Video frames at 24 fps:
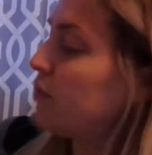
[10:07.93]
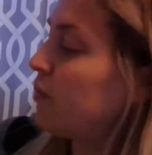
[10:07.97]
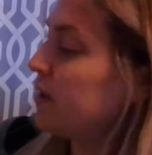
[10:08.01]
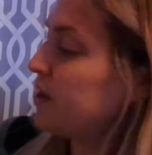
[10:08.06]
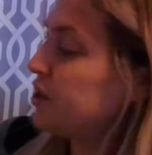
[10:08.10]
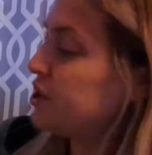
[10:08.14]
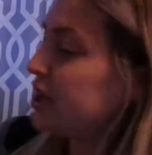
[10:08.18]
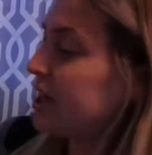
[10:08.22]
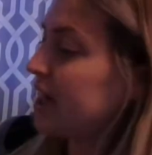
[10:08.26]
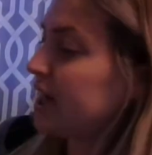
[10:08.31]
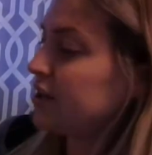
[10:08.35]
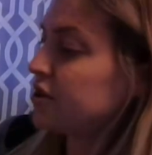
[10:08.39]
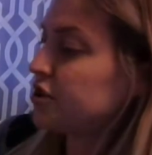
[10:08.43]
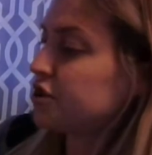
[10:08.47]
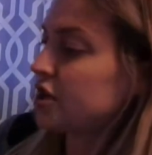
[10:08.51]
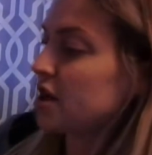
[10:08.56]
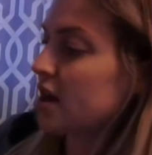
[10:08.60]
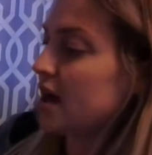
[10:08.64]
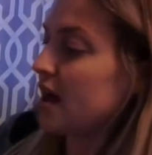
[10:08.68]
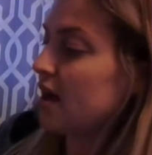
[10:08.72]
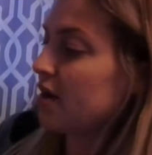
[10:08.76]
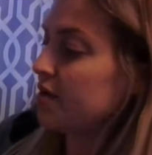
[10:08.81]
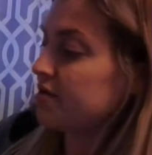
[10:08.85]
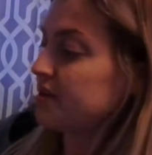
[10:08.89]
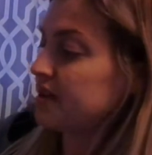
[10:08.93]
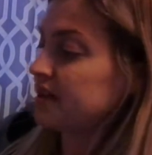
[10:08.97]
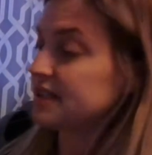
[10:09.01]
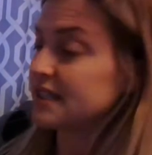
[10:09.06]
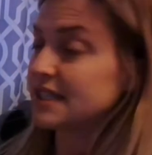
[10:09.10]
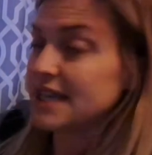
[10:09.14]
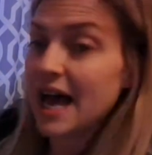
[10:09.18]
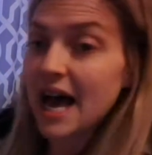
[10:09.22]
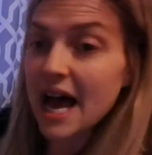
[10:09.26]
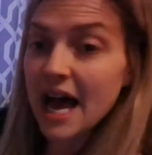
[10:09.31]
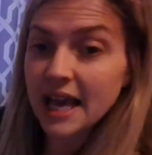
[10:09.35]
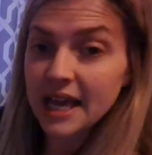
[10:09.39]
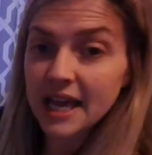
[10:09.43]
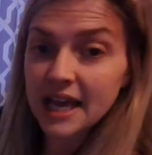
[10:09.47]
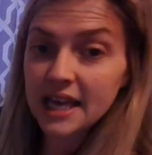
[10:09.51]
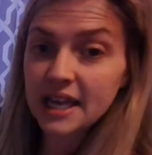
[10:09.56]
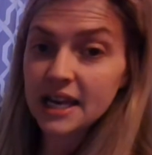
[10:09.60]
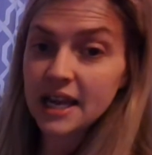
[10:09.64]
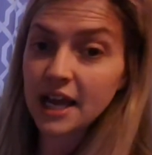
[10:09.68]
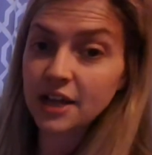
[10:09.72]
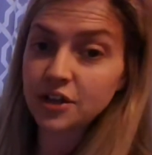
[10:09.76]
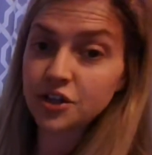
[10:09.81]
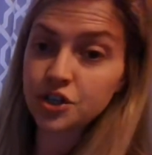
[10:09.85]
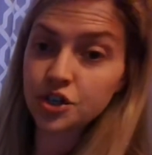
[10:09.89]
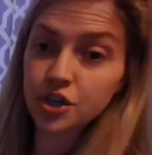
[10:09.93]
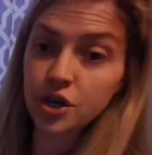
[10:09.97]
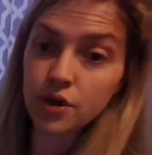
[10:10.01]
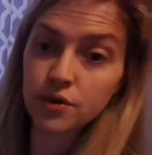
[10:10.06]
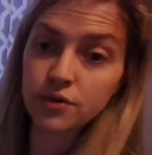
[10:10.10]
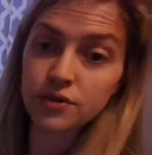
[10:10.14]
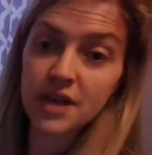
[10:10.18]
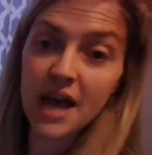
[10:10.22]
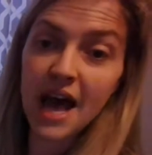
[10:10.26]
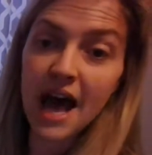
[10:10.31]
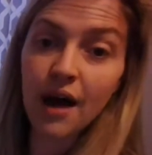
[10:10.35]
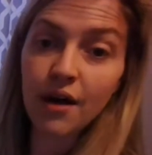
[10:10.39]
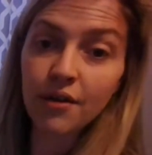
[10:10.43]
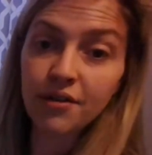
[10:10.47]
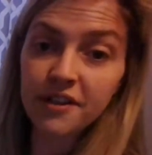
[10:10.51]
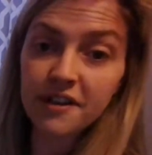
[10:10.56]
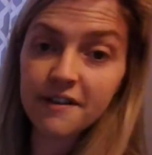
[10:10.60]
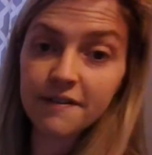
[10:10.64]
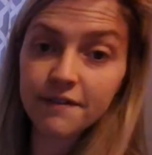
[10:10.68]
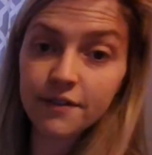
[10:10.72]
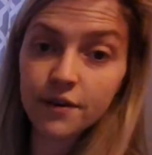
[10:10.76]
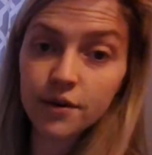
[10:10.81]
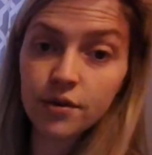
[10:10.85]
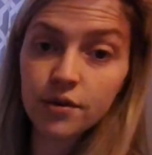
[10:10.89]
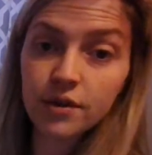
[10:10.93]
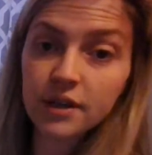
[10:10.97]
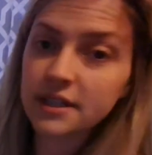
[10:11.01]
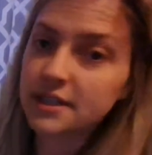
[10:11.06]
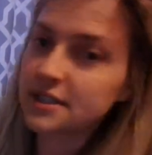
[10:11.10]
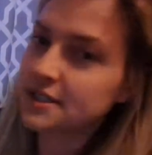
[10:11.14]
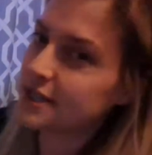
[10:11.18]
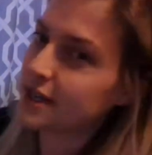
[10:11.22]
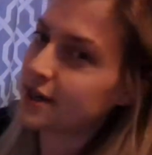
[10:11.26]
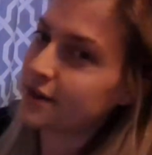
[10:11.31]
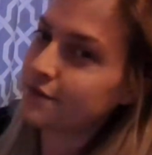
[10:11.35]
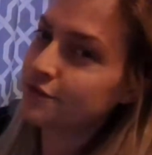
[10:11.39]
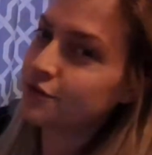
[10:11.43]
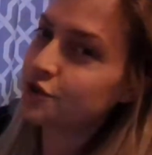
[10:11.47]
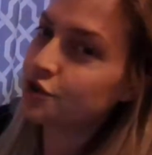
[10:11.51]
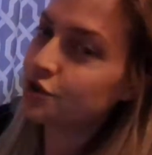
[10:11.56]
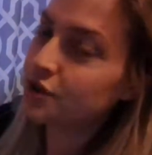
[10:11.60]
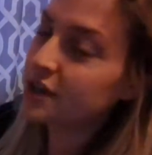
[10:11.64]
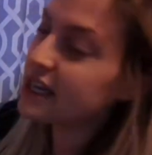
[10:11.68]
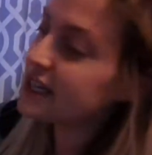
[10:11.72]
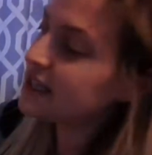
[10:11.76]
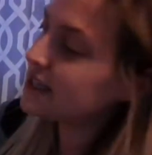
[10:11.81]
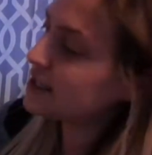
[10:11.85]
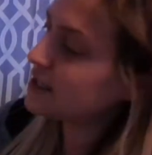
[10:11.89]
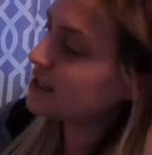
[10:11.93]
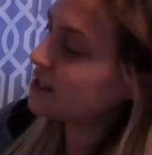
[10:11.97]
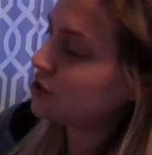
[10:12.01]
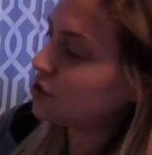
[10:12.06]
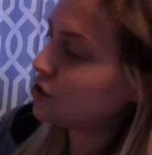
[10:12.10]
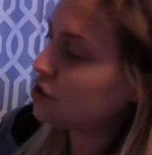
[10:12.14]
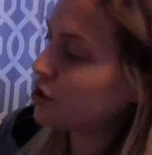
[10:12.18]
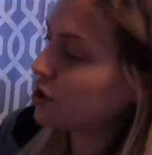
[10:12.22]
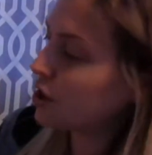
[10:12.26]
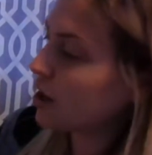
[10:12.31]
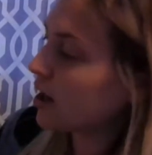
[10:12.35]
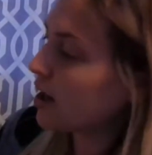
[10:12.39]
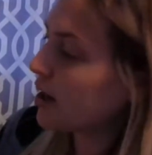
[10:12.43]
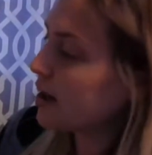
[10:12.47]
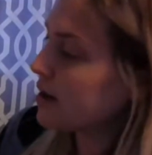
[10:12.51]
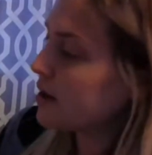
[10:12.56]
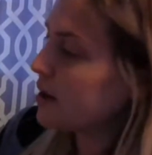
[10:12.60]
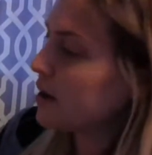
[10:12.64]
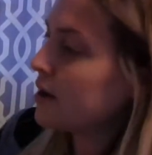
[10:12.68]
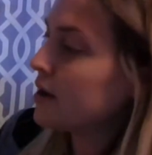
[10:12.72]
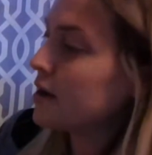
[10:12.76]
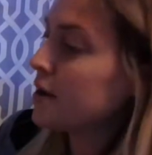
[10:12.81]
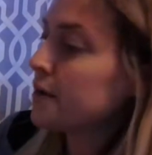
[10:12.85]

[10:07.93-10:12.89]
We changed our healthy diet and chose healthy food instead of treats and sugar.